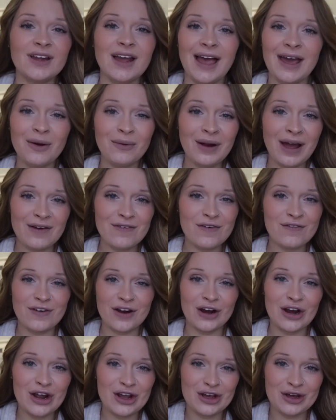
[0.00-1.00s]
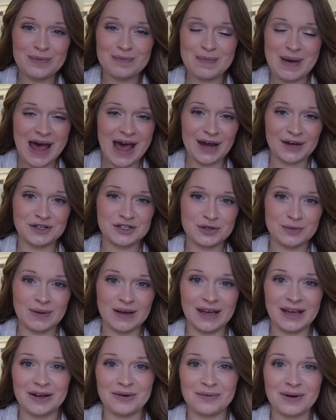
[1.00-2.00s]
I don't have a very good back to
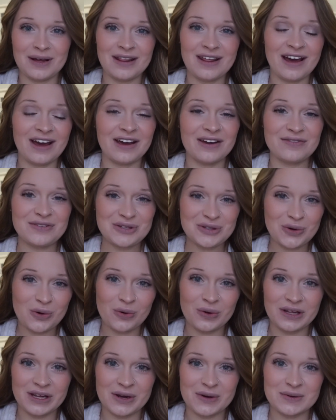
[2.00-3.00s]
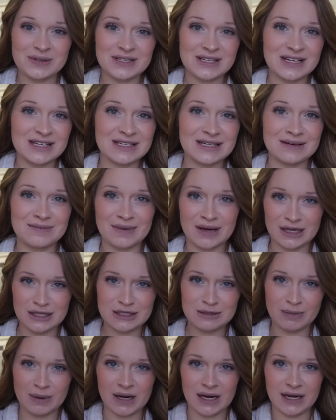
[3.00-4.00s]
begin with. I have scoliosis and my
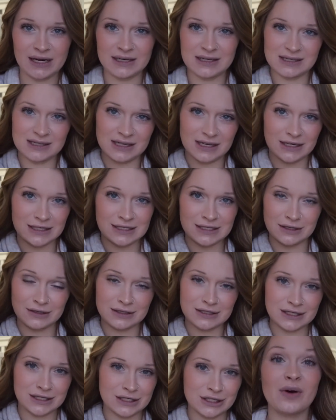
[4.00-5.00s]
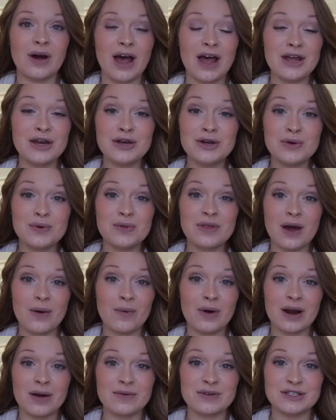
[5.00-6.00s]
spine is like tilted. I knew that
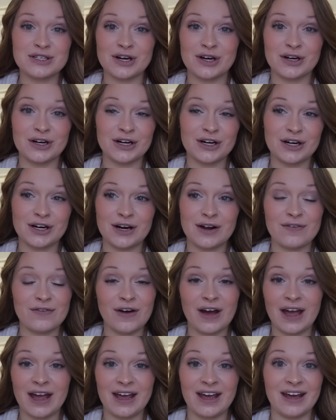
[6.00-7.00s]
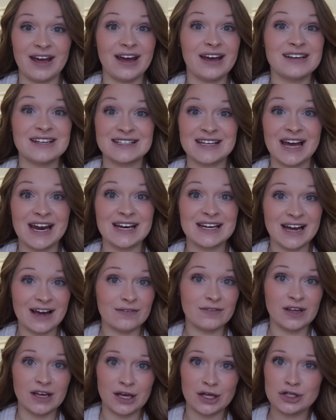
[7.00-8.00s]
when I was younger, if I decided to
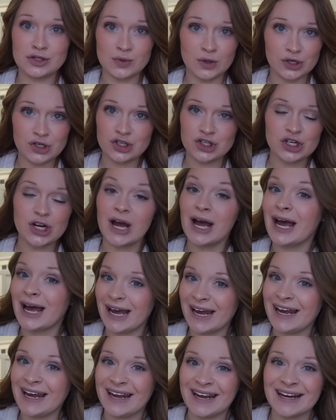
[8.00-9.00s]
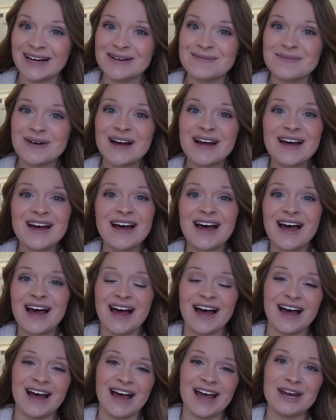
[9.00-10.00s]
have kids, which I am,
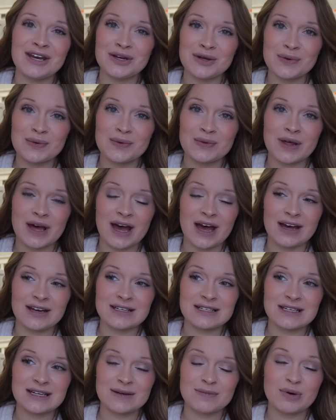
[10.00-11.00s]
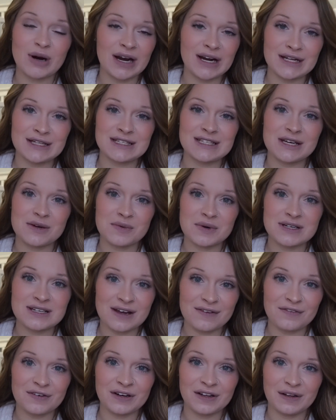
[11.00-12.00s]
I knew that pregnancy would
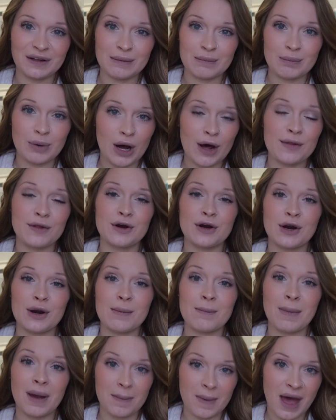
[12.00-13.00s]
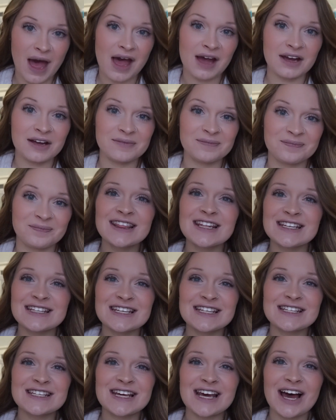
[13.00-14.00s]
definitely bother my back. This
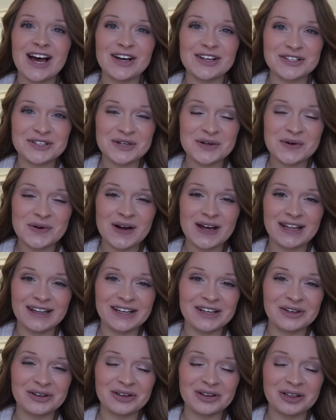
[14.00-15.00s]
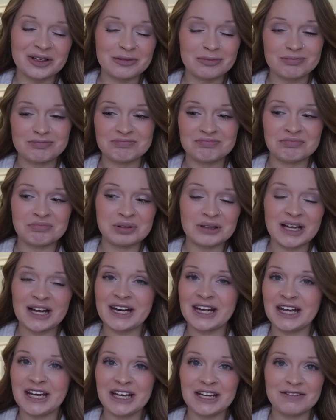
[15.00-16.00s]
is also a little
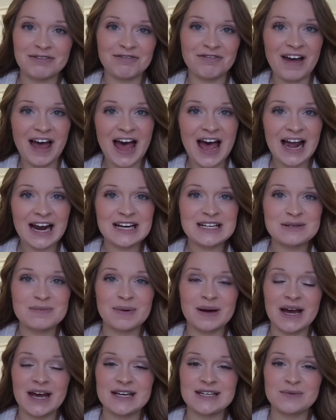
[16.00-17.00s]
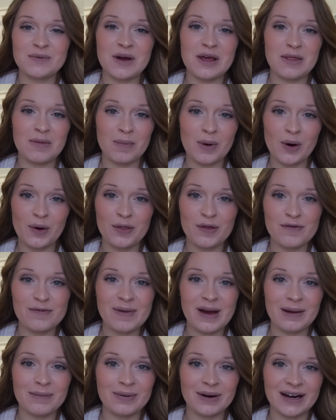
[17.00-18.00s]
bloody fact, but with both of
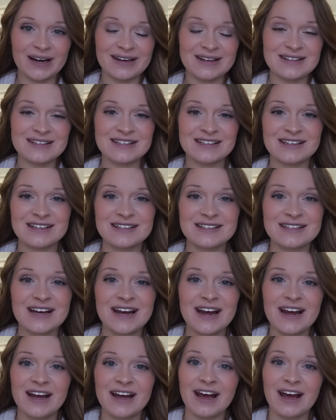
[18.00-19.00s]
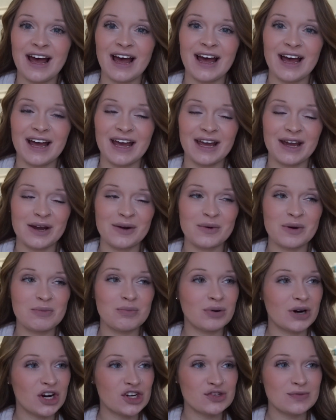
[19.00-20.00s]
my pregnancies, I would
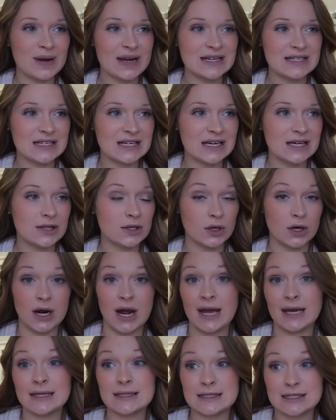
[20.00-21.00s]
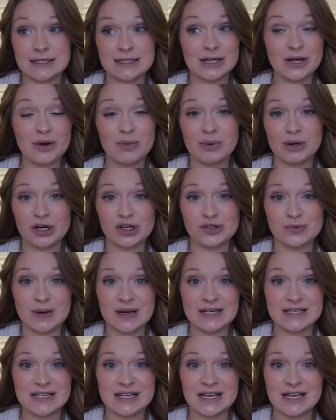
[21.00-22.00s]
brush my teeth, or I can still brush
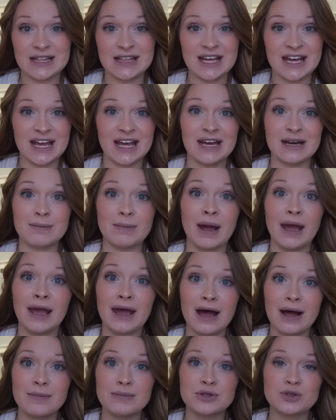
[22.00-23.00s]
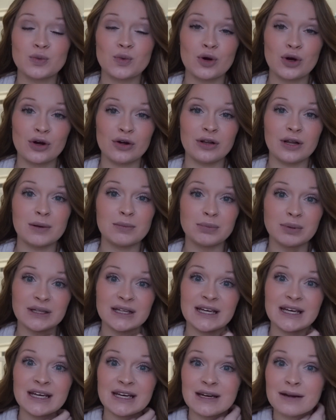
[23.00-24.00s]
my teeth, and my gums will
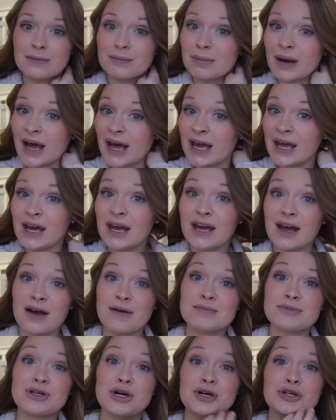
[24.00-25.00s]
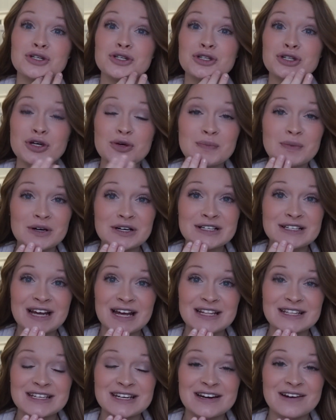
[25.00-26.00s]
bleed. My gums are super
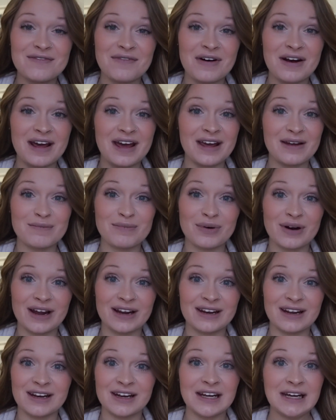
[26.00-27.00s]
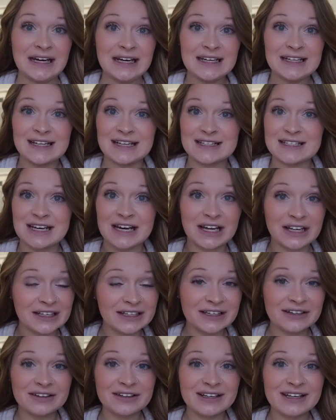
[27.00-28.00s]
sensitive when I am pregnant. That's
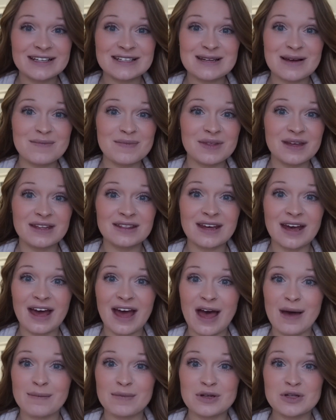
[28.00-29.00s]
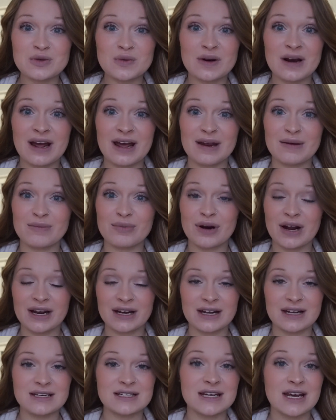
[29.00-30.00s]
clearly something that happens when I am
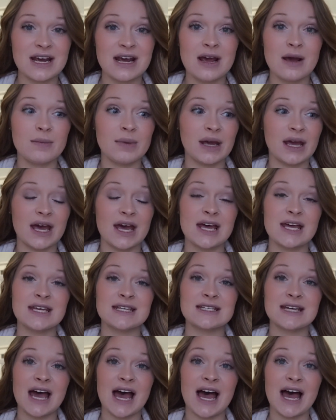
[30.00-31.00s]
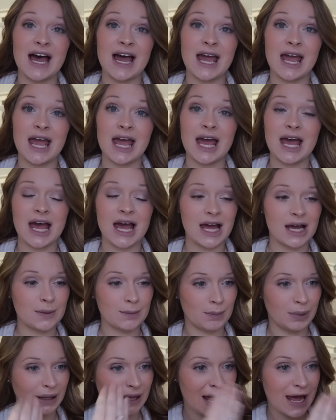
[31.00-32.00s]
pregnant because I
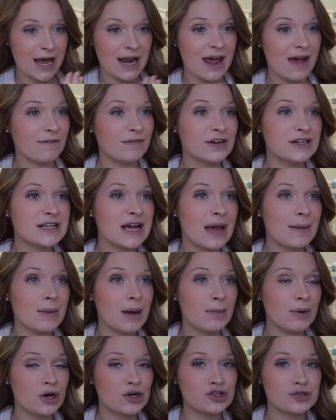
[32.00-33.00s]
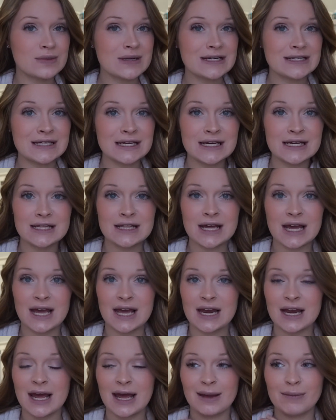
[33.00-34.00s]
bled every time I brushed my teeth
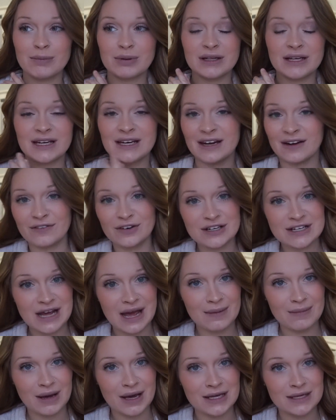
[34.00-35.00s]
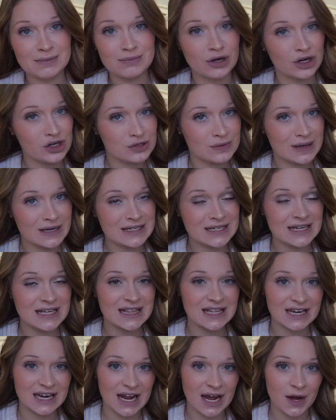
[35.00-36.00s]
and I bleed every time I brush my
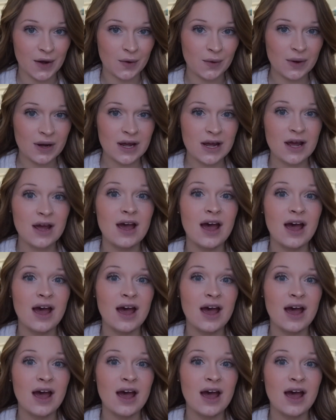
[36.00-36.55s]
teeth now.